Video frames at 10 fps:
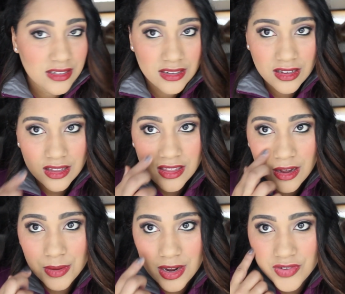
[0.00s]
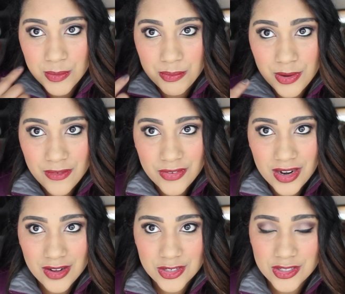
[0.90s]
I think I'm gonna have to buff it
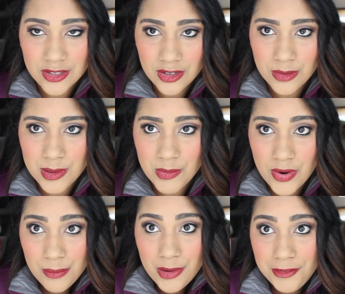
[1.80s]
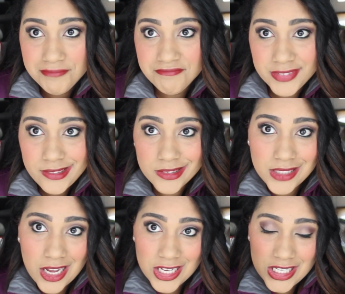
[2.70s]
out just a little bit more, but
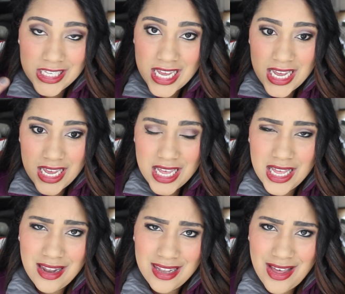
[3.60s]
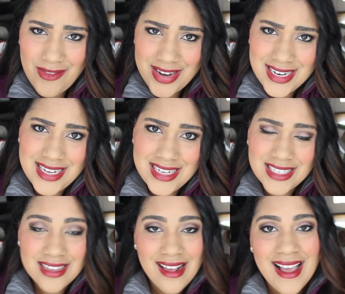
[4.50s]
yeah, loving
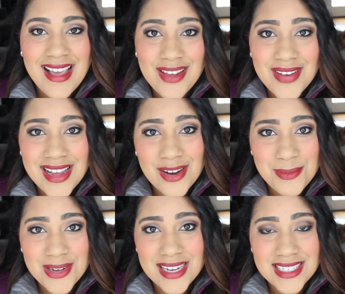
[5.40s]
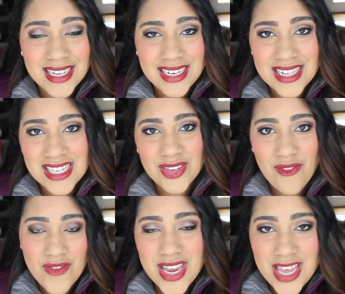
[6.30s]
these. Anyway, I hope you guys like this
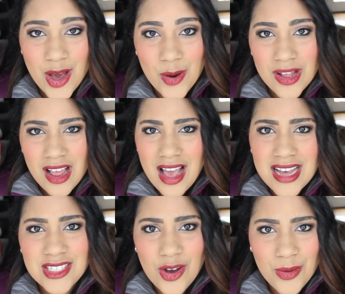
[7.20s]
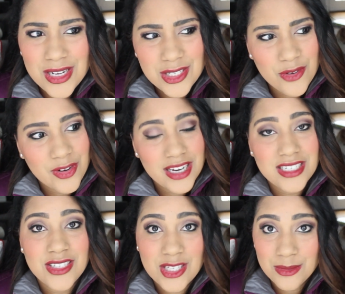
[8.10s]
video. As always, don't
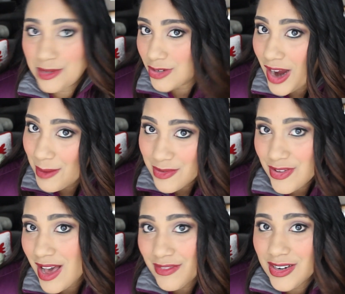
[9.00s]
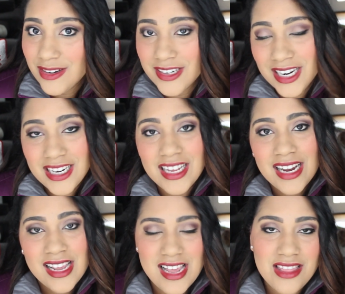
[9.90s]
forget to subscribe if you haven't already.
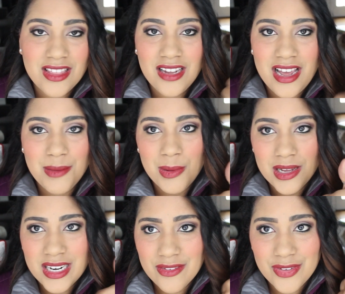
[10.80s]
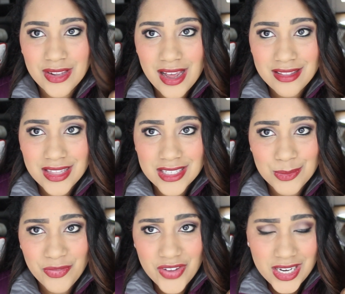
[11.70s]
Hit the like button if you like
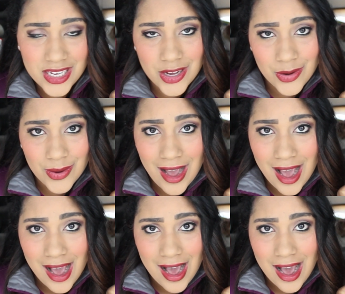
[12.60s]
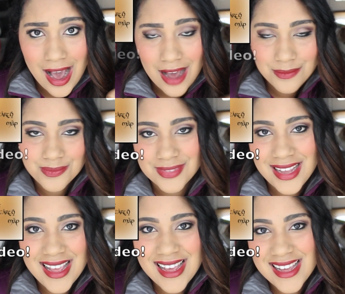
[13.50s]
this video.
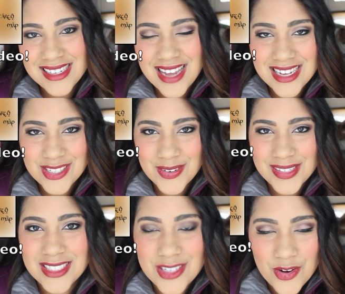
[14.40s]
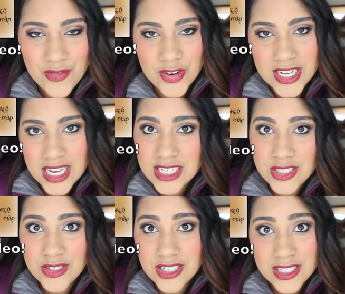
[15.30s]
And as always, don't forget
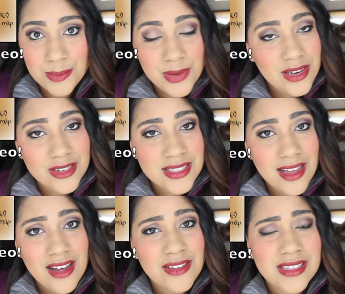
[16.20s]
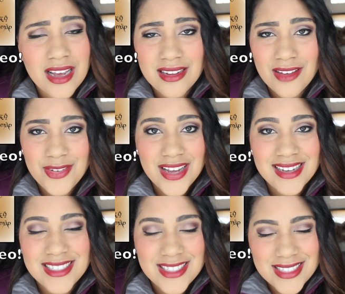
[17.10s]
to just be yourselves. I love you
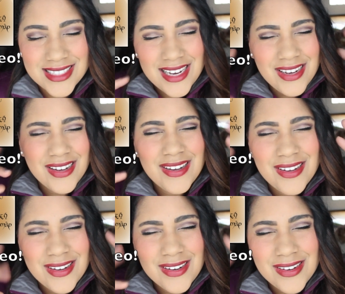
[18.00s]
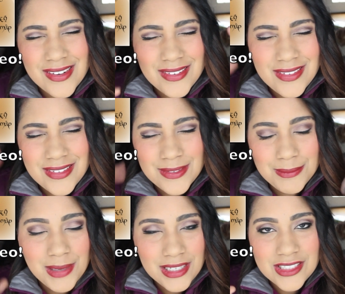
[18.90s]
guys
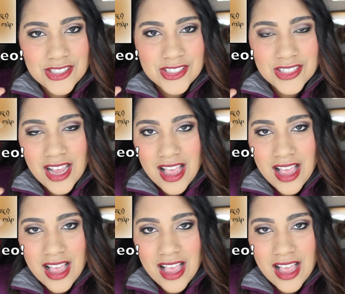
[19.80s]
so much.